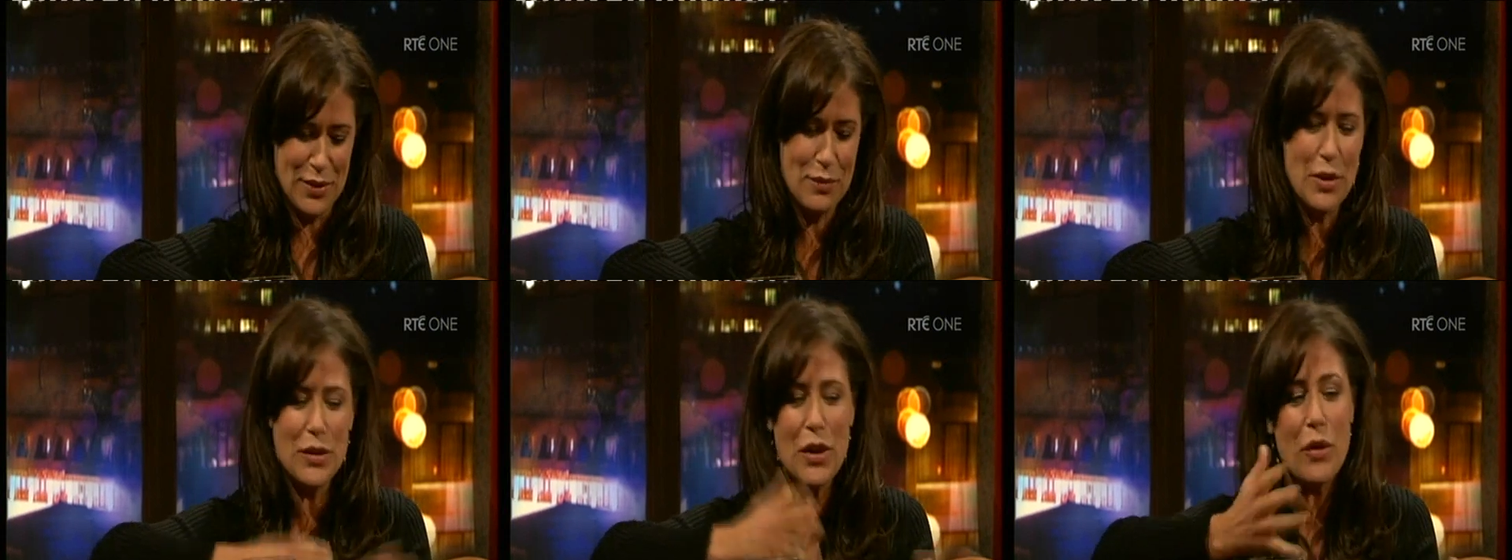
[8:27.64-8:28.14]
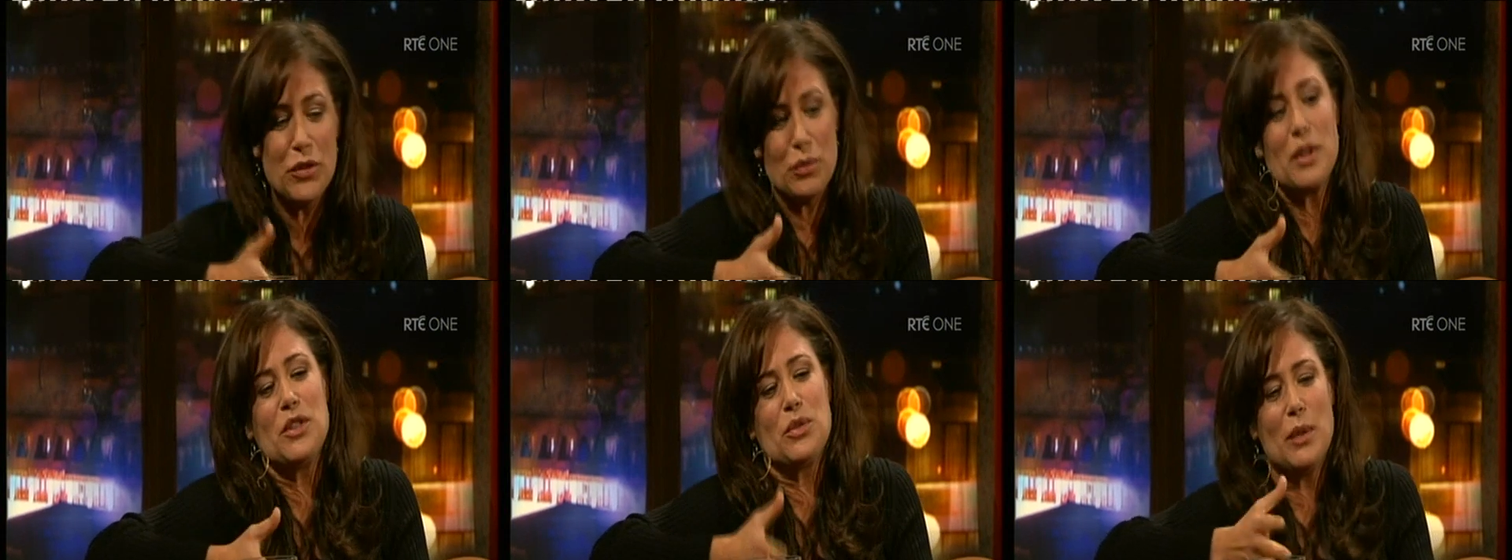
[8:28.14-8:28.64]
true. Well, no,
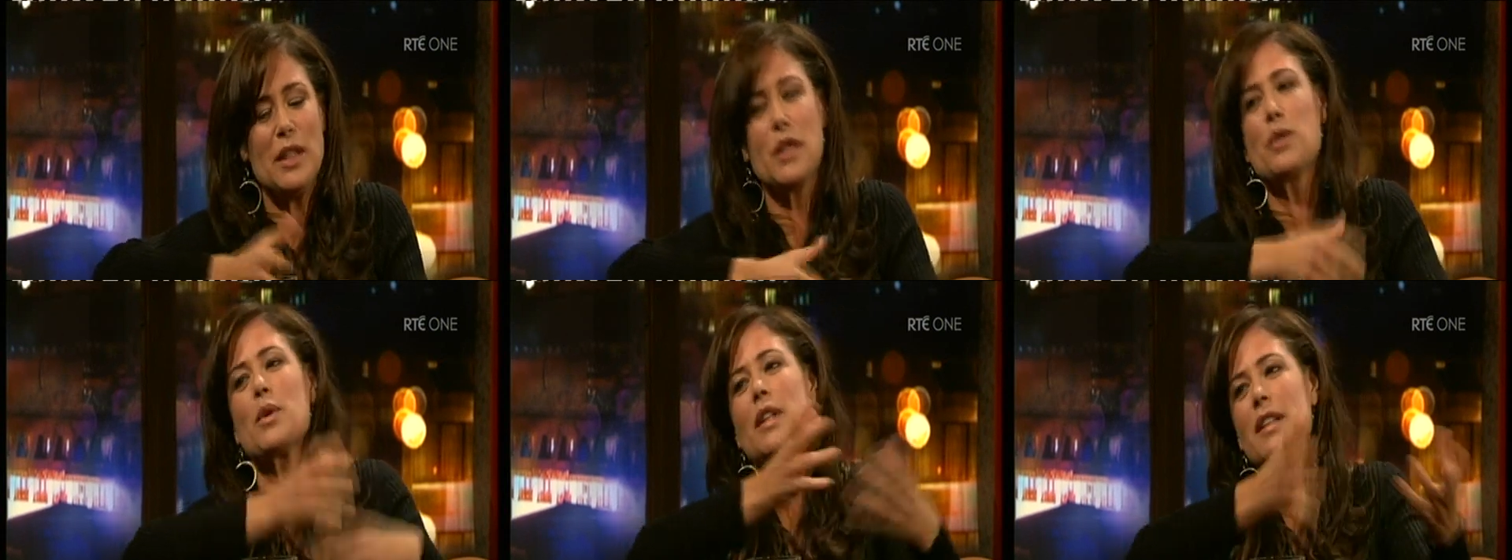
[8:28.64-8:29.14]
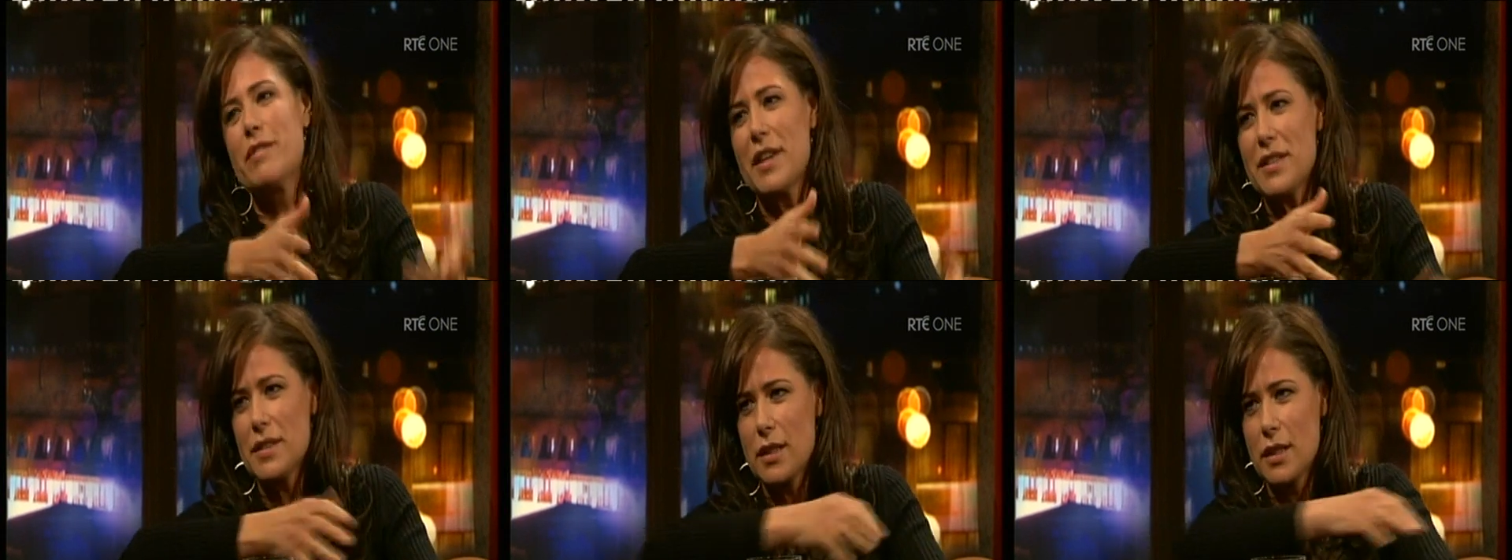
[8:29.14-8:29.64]
it's really sweet. They're really
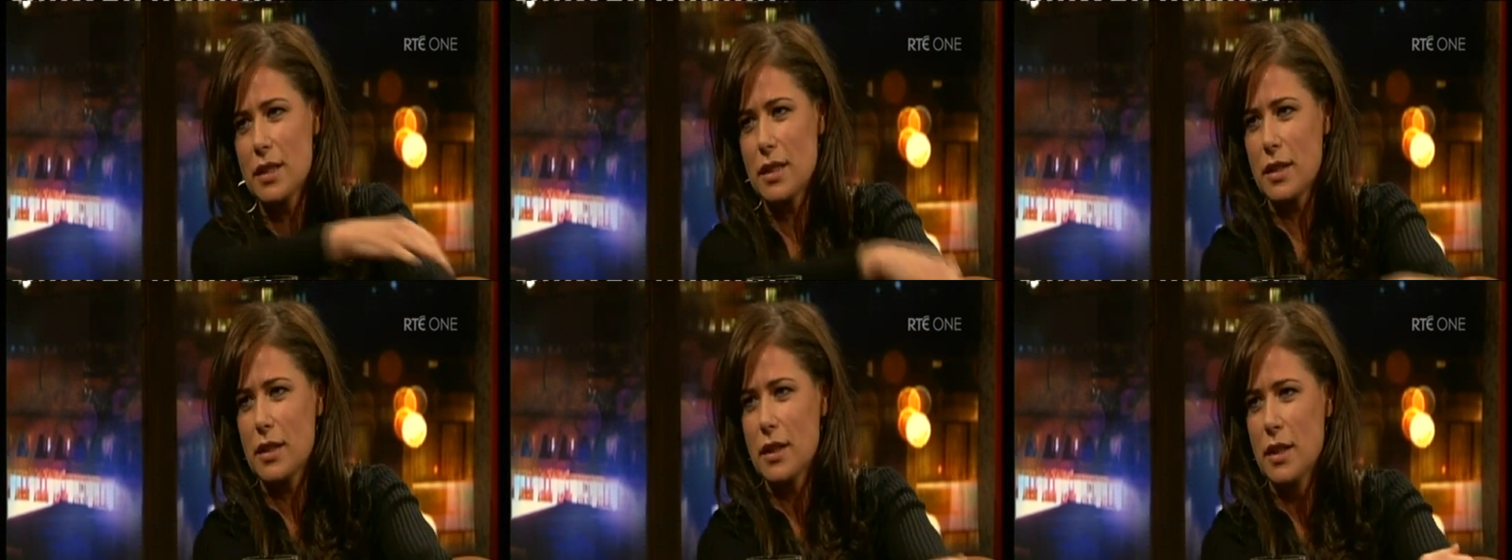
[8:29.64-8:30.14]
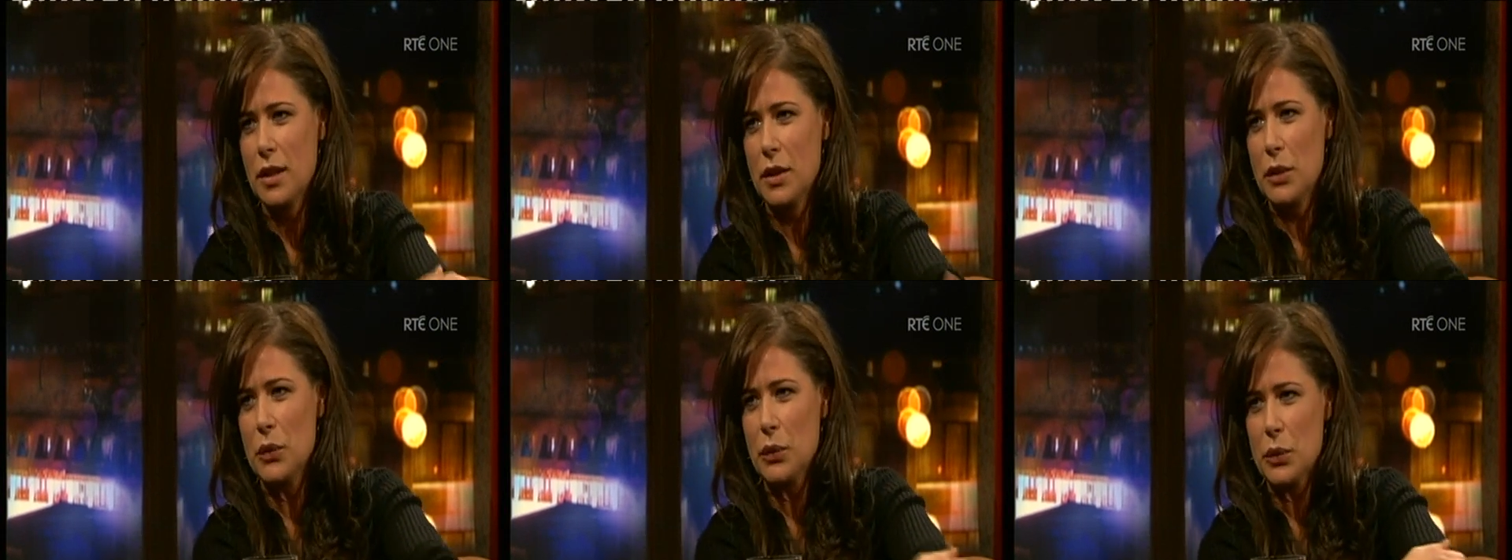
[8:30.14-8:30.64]
invested in the...
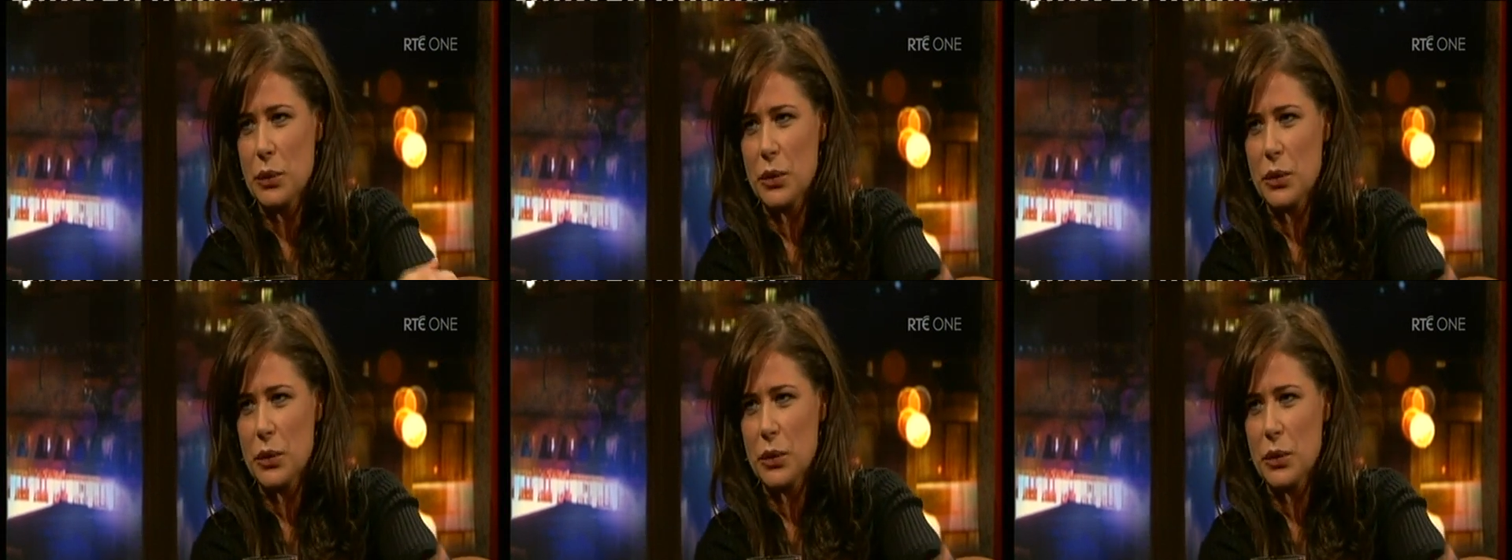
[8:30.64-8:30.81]
Sweet.